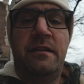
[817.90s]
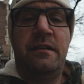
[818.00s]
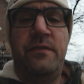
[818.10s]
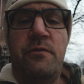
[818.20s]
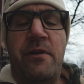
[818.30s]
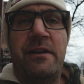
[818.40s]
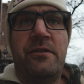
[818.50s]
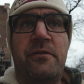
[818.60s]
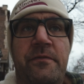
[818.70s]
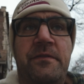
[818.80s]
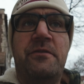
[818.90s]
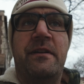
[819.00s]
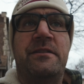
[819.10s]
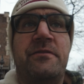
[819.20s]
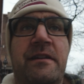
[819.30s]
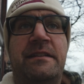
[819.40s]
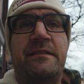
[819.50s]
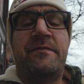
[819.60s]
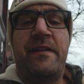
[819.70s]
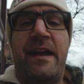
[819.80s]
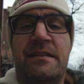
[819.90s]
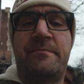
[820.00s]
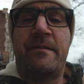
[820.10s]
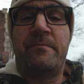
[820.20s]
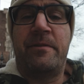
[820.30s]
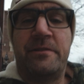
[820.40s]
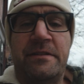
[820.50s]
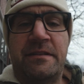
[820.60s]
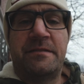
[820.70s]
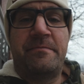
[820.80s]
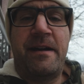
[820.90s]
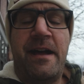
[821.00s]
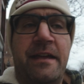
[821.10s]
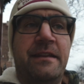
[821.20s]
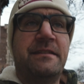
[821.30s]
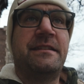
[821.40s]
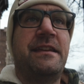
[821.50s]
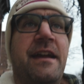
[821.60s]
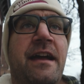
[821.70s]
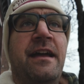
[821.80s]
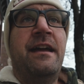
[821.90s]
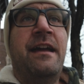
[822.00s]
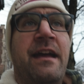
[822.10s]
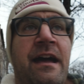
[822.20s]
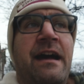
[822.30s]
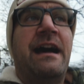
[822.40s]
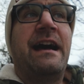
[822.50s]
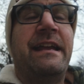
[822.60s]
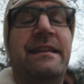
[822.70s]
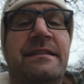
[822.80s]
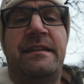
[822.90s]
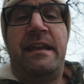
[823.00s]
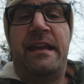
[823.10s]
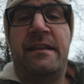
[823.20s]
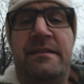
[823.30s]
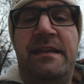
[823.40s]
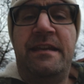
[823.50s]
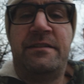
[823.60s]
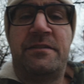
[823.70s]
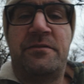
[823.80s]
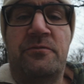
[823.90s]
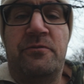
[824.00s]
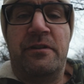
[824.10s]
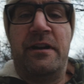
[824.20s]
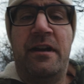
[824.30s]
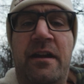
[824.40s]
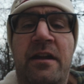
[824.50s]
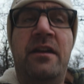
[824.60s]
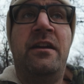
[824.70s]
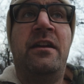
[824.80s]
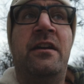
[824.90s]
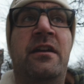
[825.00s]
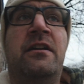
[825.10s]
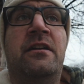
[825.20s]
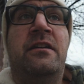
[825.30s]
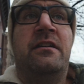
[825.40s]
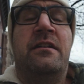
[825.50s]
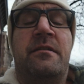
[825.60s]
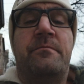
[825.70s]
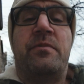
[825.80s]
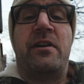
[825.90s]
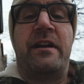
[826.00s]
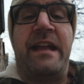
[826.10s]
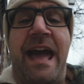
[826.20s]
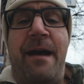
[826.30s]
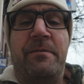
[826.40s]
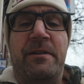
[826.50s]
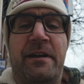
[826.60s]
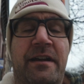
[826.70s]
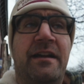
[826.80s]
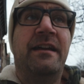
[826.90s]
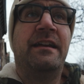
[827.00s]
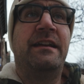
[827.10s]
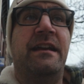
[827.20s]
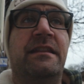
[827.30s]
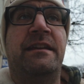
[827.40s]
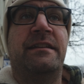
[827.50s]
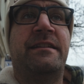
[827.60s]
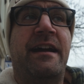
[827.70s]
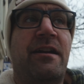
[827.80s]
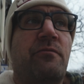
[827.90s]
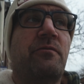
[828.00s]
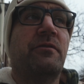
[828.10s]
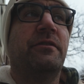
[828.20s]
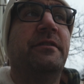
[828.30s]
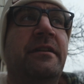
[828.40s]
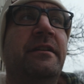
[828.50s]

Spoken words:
If you want to know a few interesting facts about Ballston Spa, it is the highest antique store per capita in the entire world.